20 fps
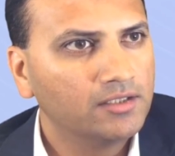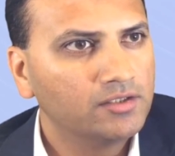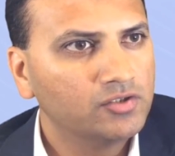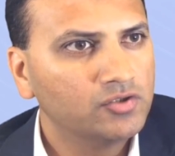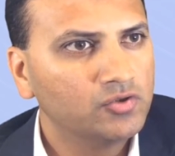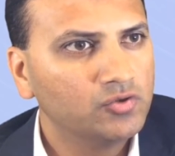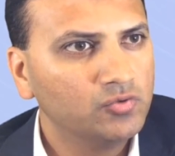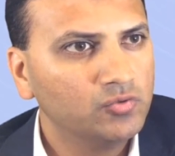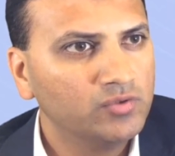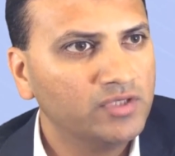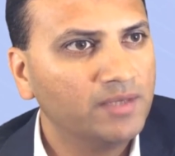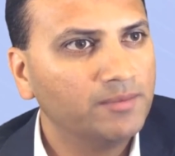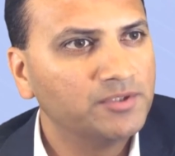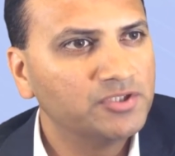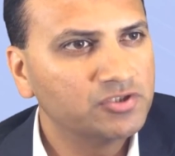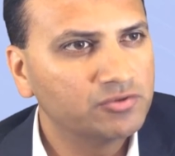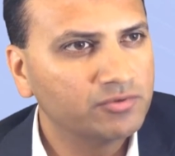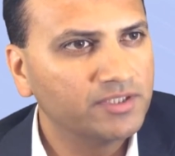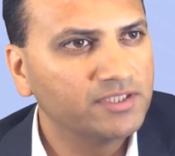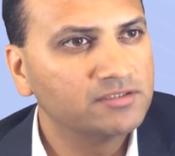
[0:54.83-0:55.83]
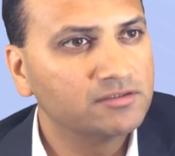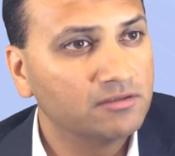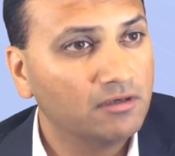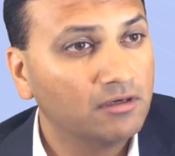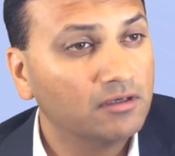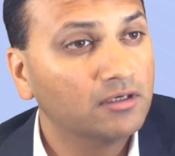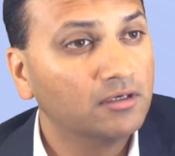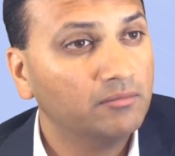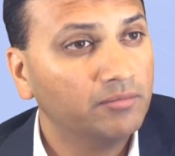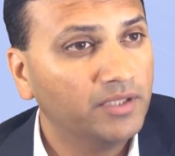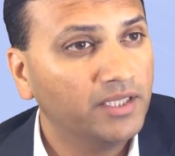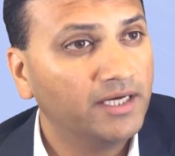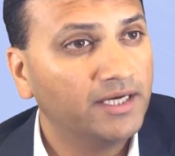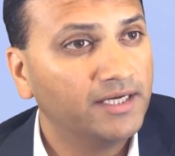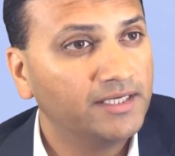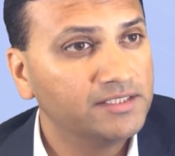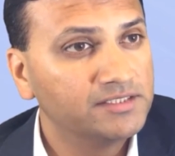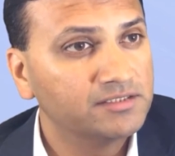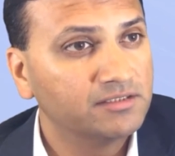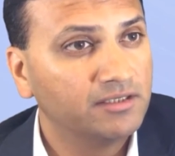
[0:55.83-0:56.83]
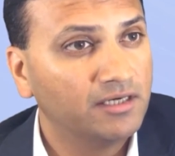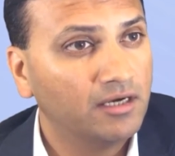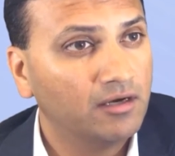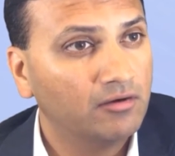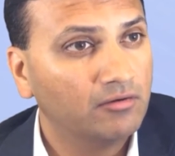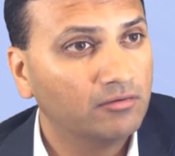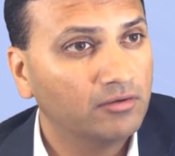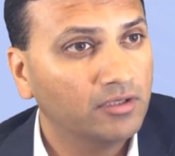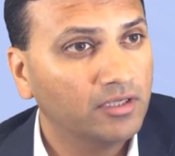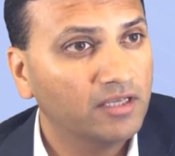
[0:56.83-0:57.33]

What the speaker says: to demonstrate strong compliance around